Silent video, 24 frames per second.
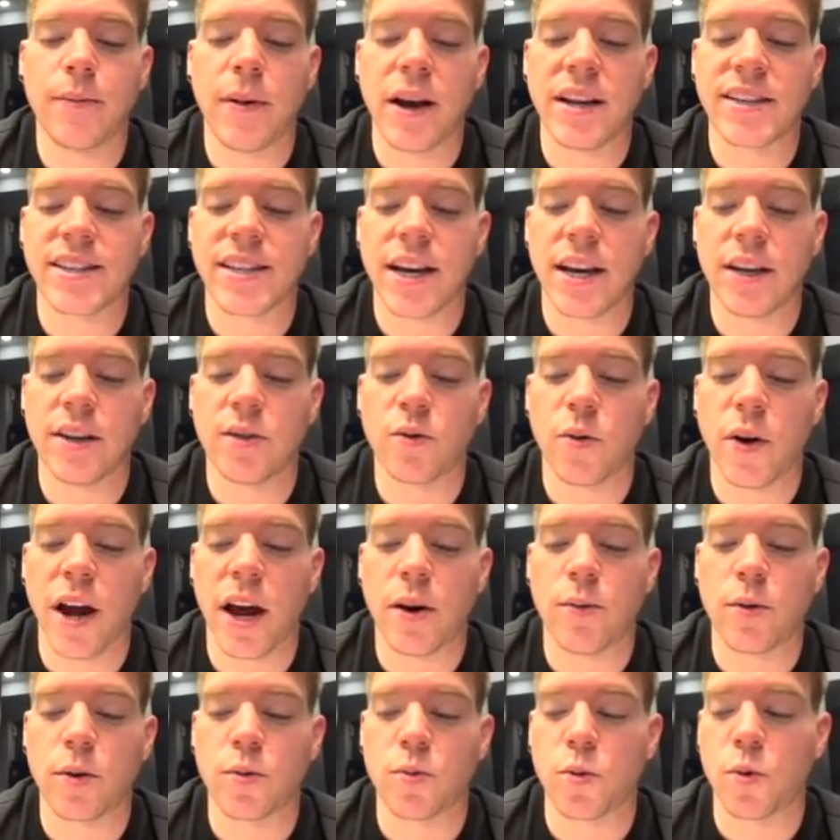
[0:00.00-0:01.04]
my sign where I
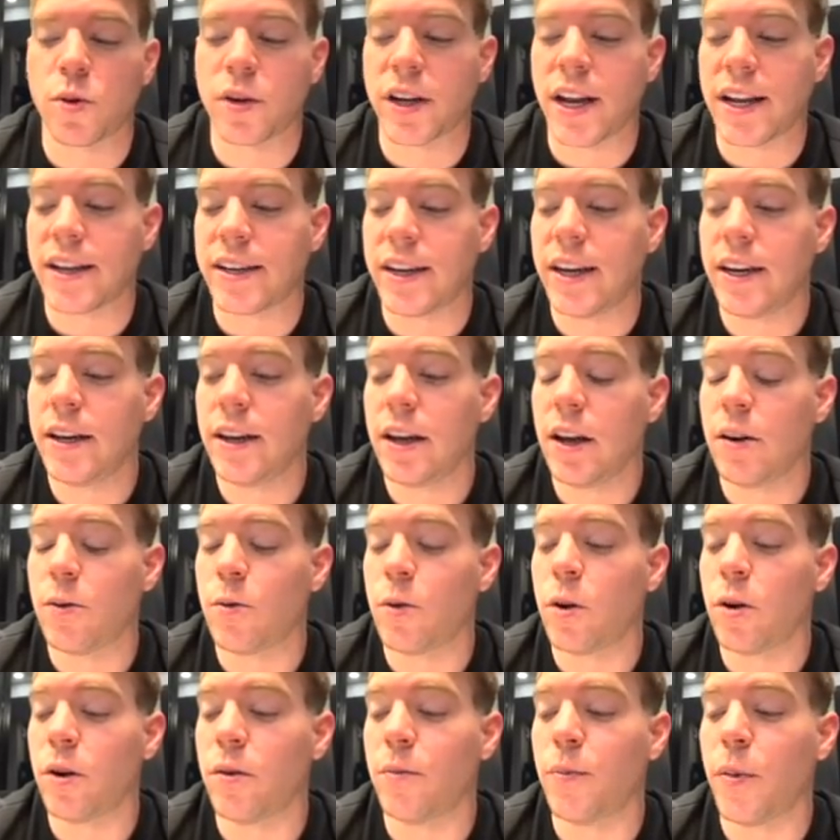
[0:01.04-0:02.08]
would get in
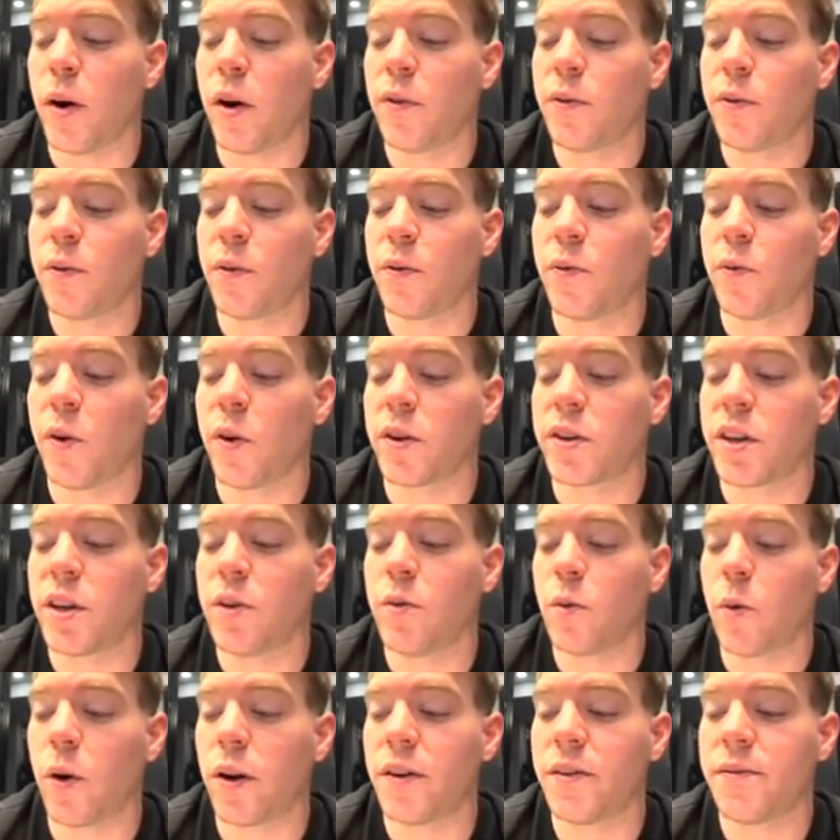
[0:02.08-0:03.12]
above
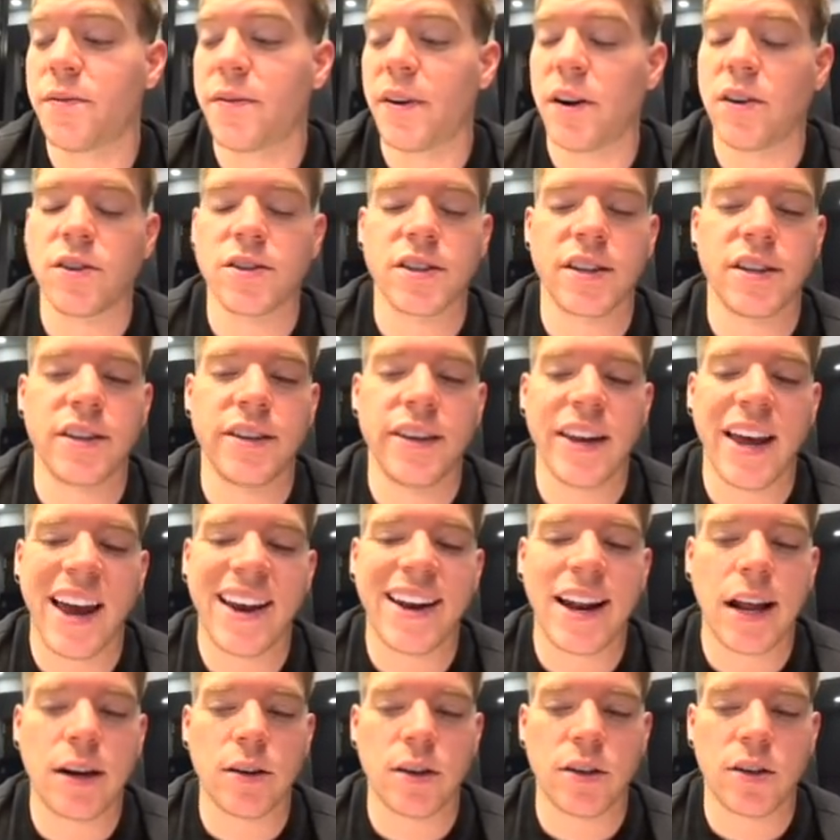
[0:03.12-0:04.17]

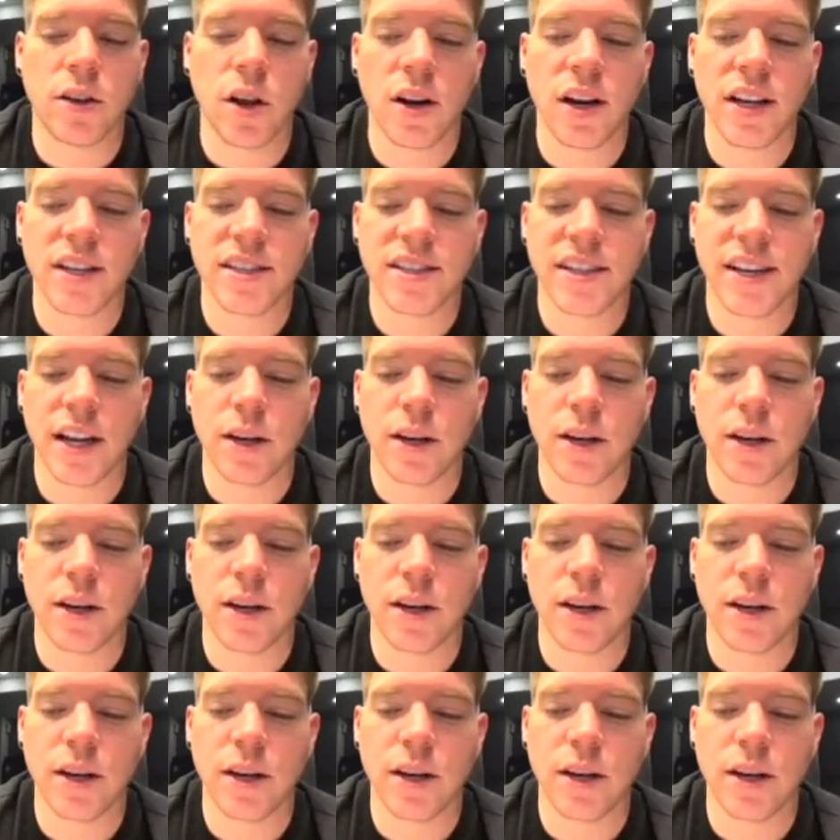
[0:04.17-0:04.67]
$41,900.